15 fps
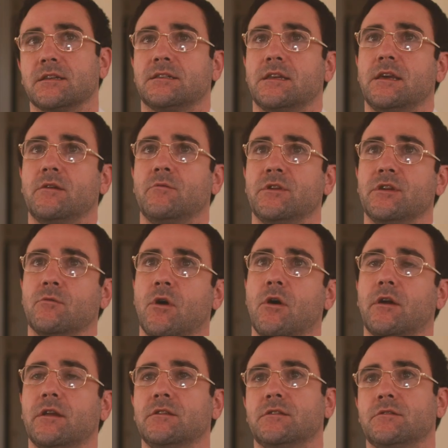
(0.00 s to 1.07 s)
say when you walk
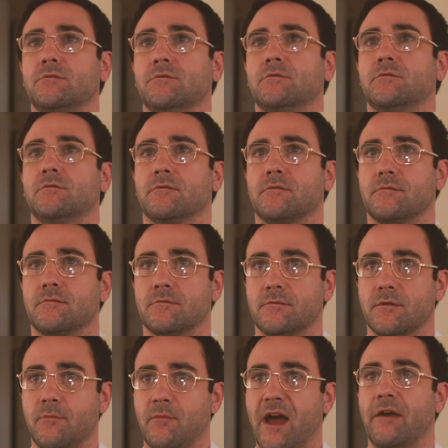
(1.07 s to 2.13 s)
into
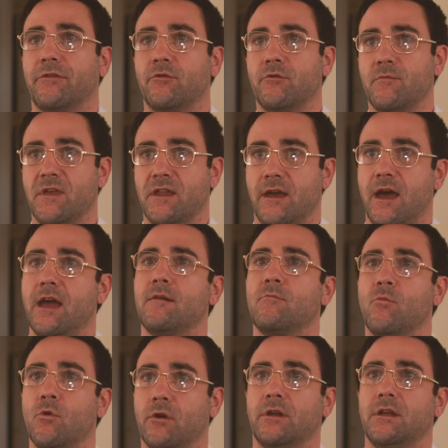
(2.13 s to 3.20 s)
a bathroom that I am
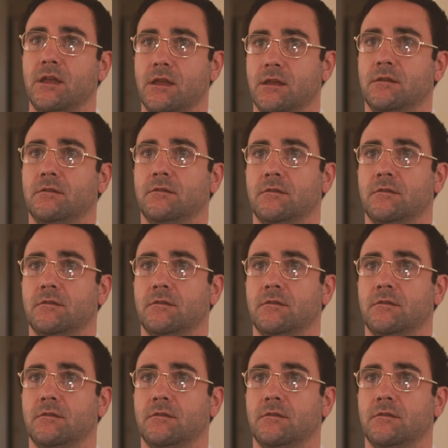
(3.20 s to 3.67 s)
working in,